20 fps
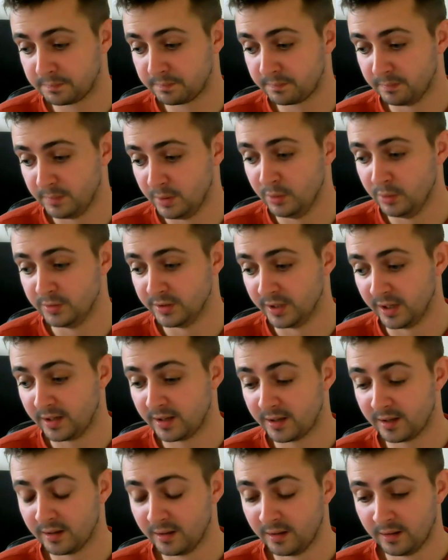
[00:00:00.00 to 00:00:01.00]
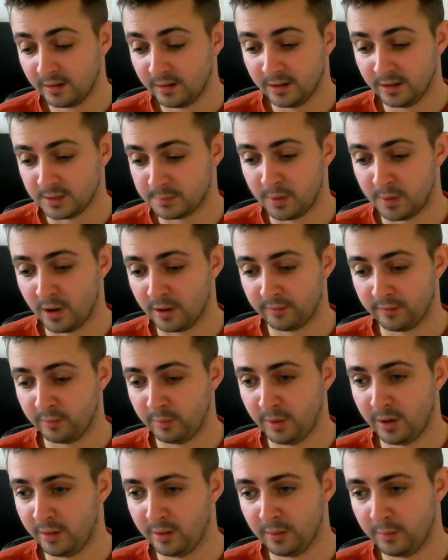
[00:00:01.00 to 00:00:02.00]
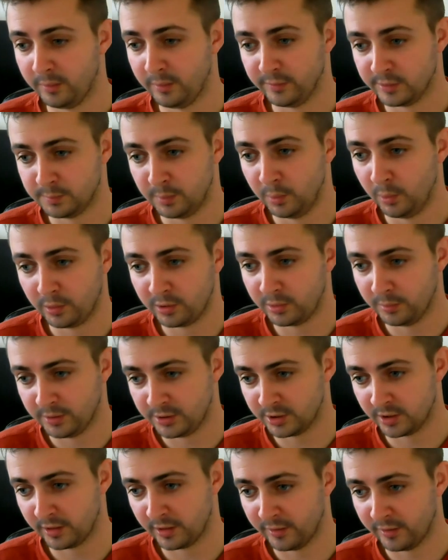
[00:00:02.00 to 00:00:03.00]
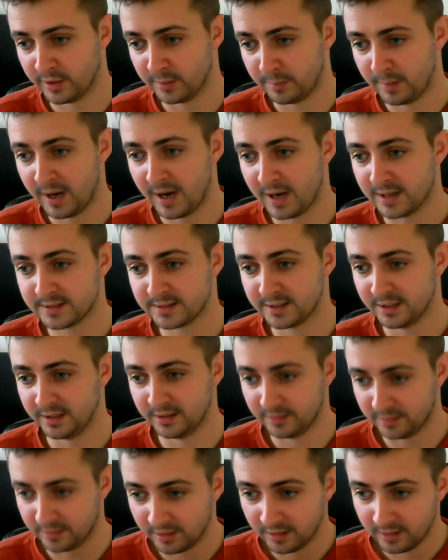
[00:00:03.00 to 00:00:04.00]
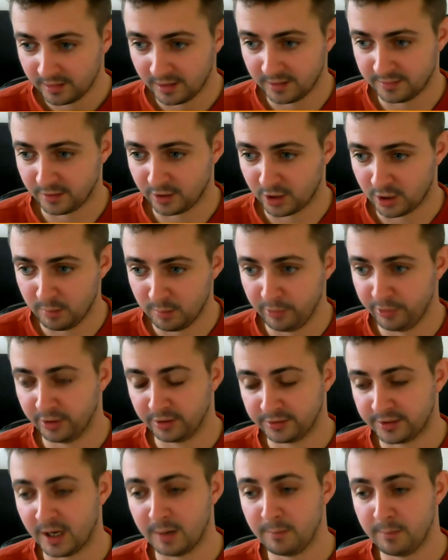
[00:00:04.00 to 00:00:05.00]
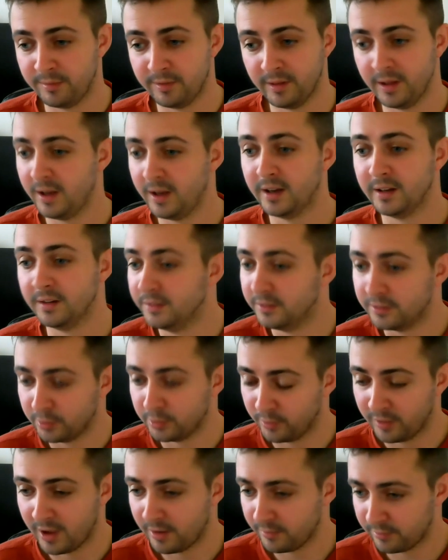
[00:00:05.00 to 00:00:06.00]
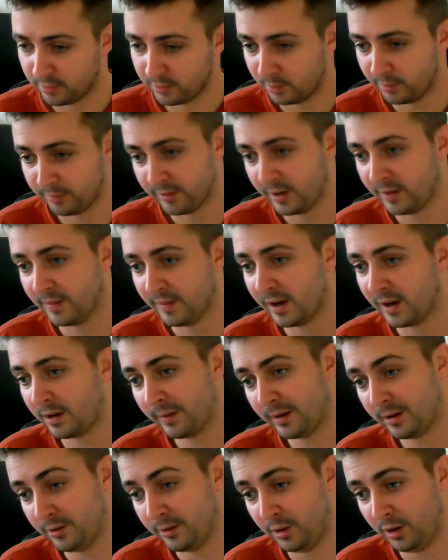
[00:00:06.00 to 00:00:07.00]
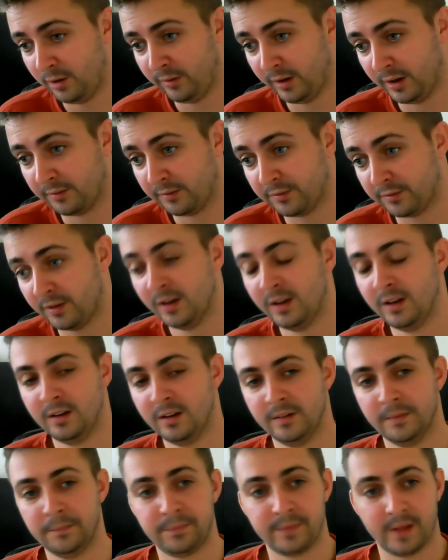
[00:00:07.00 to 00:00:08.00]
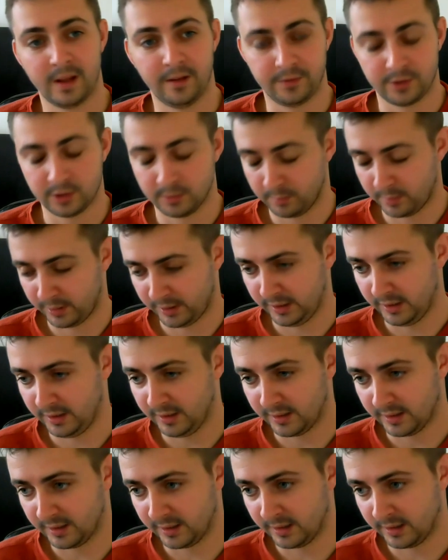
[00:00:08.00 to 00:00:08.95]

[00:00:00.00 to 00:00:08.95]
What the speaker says: music is part of the way that we've spoke to each other in the past, and it's a communal type thing, and so therefore we'll find that quite unnerving if somebody